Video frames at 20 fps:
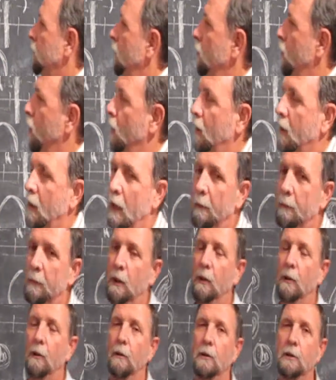you walk up
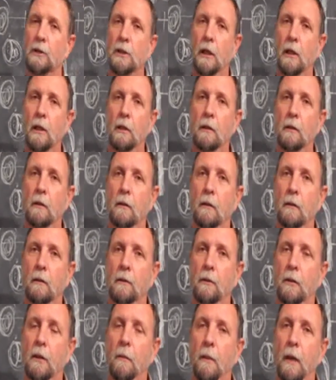to your child,
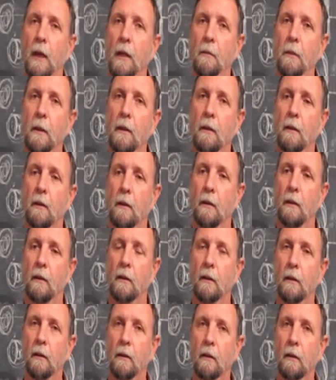to a baby,
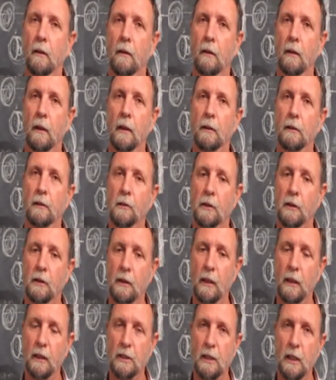and you
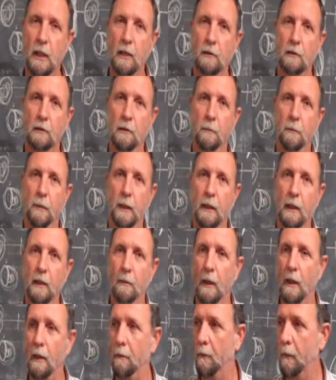stretch out to pick
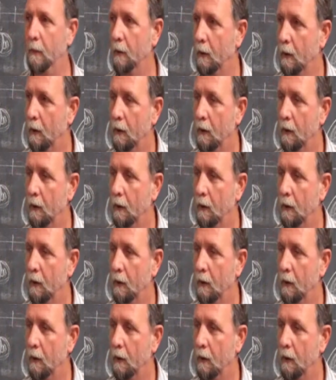him up,